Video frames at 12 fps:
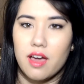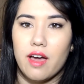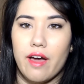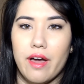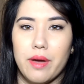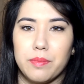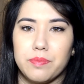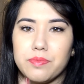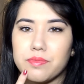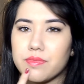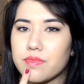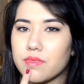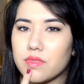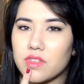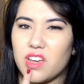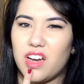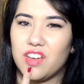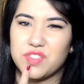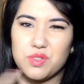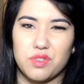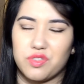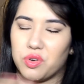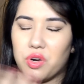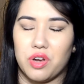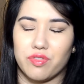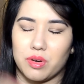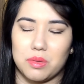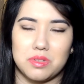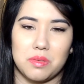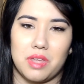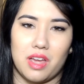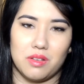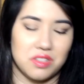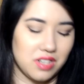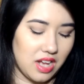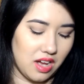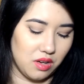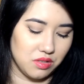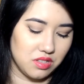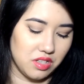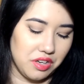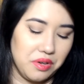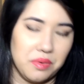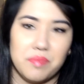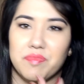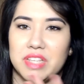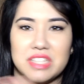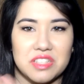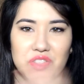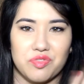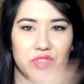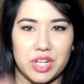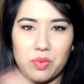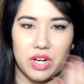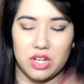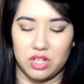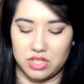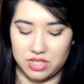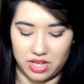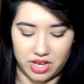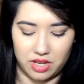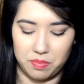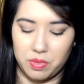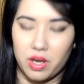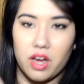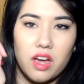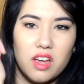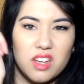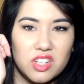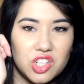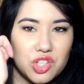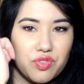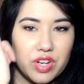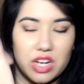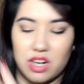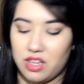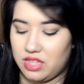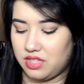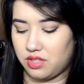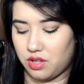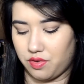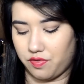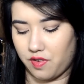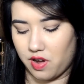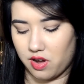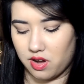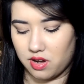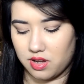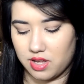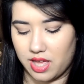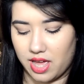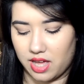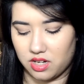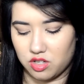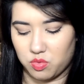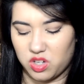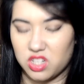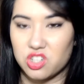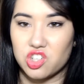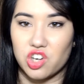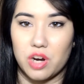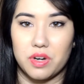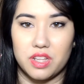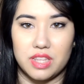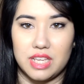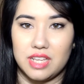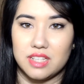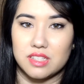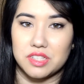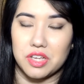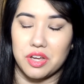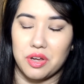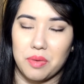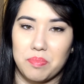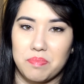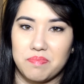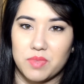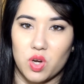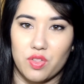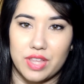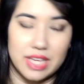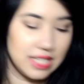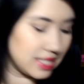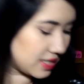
I've sort of gone over it with something else now, so this isn't really what it looks like, but just really like this so far, and wanted to try one of these, so got this.